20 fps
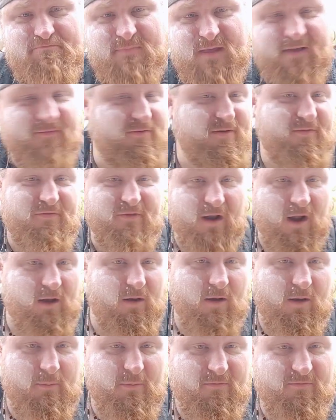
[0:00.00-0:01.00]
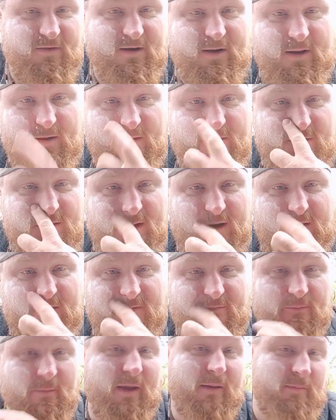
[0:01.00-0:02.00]
Even if you don't like my videos, you know,
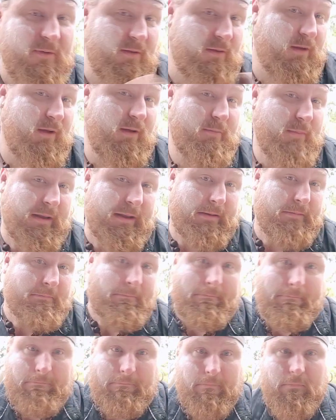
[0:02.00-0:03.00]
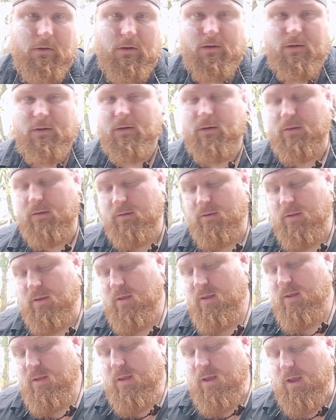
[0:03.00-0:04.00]
if maybe you like me, I don't
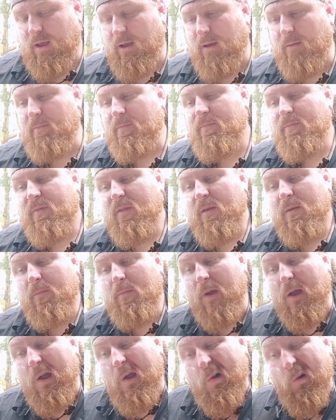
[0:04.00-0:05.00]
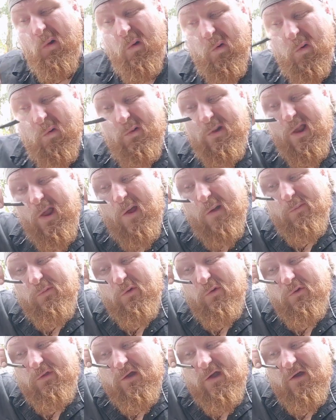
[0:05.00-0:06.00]
know. But now I'm
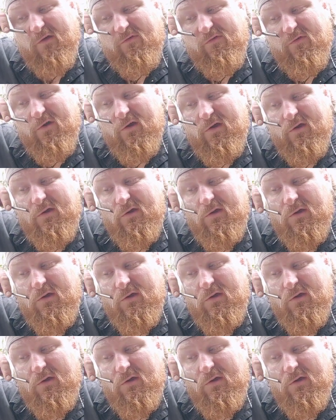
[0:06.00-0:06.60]
doing the cuff rope.